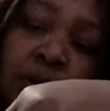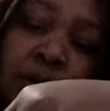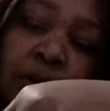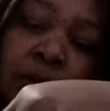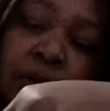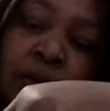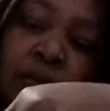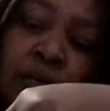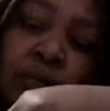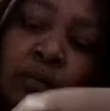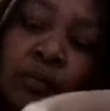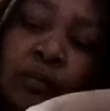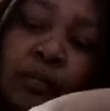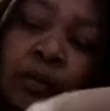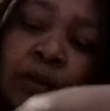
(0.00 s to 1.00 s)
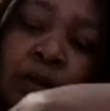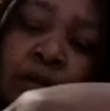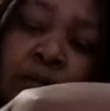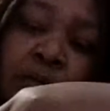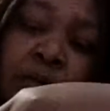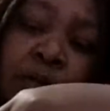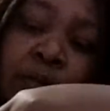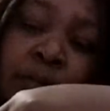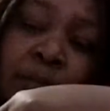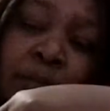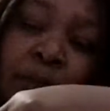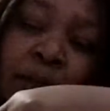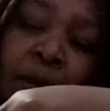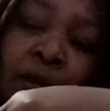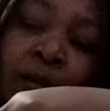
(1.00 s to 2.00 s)
I do kind of want to
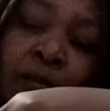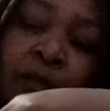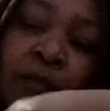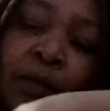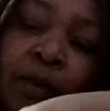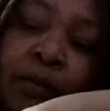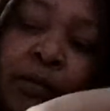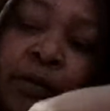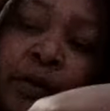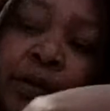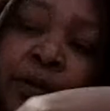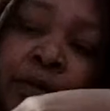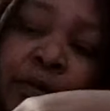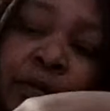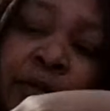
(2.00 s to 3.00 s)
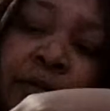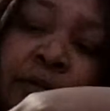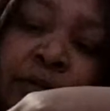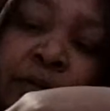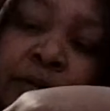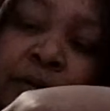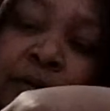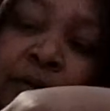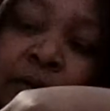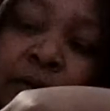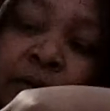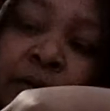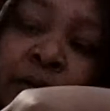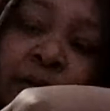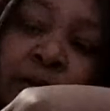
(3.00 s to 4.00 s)
back off around her ears
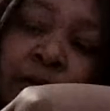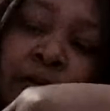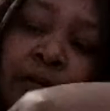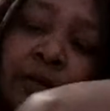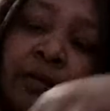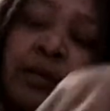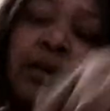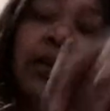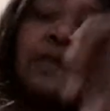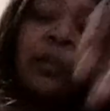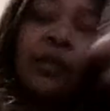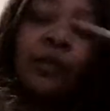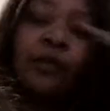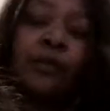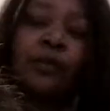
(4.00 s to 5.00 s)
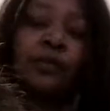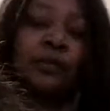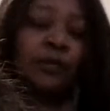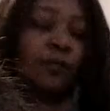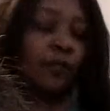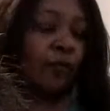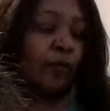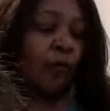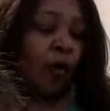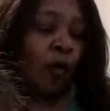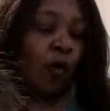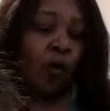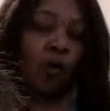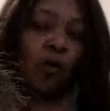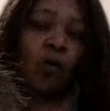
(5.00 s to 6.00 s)
so that the hair doesn't
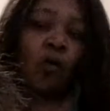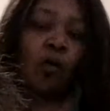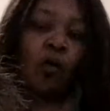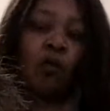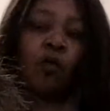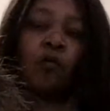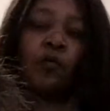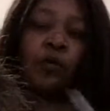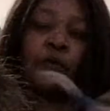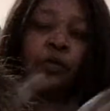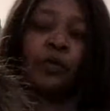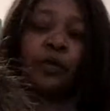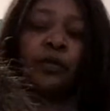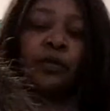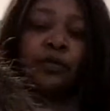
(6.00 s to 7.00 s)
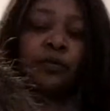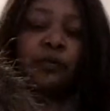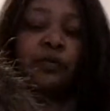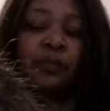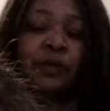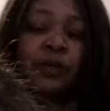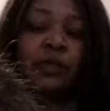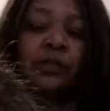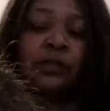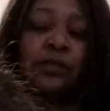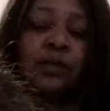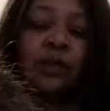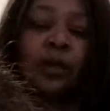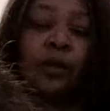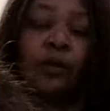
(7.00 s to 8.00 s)
fall over her ears, because
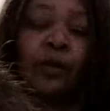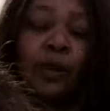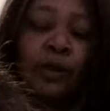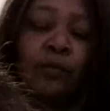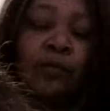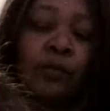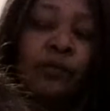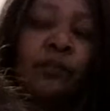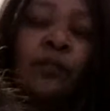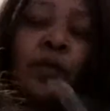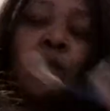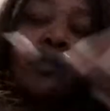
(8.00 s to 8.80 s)
her hair wouldn't fall